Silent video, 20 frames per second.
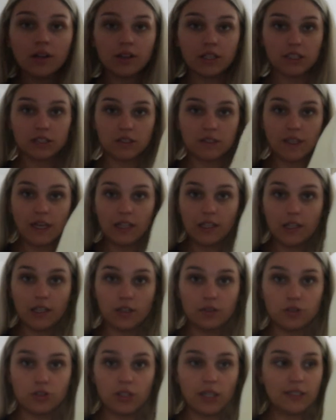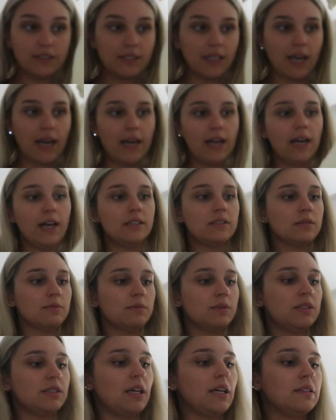this yellow dress. It kind of has
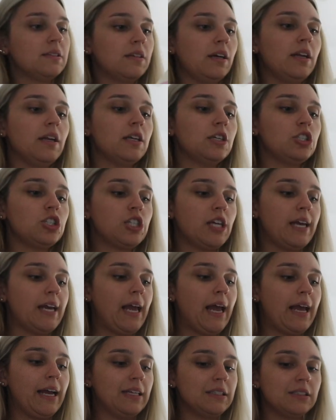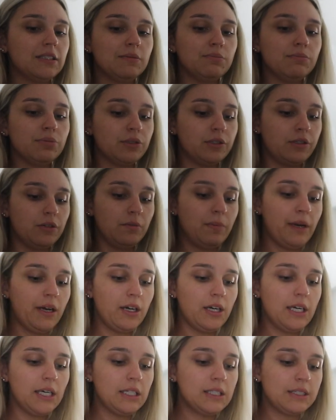some stains on it because she ate some
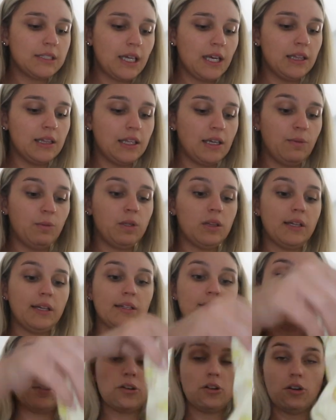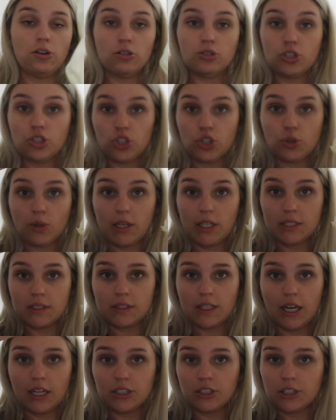blueberries, and then with these little
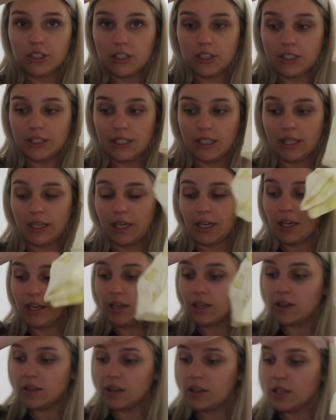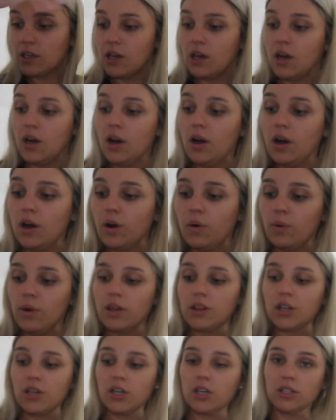shorts underneath
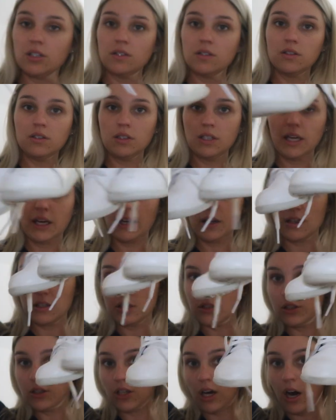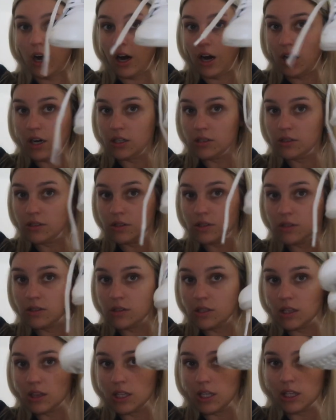with her little like
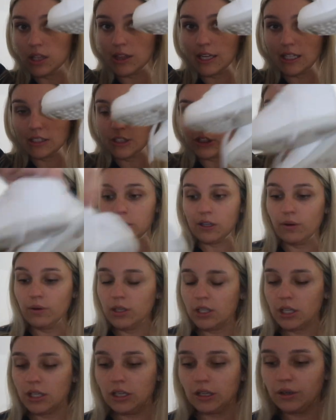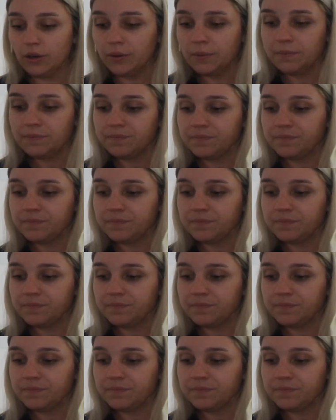dogs. I think that's so cute.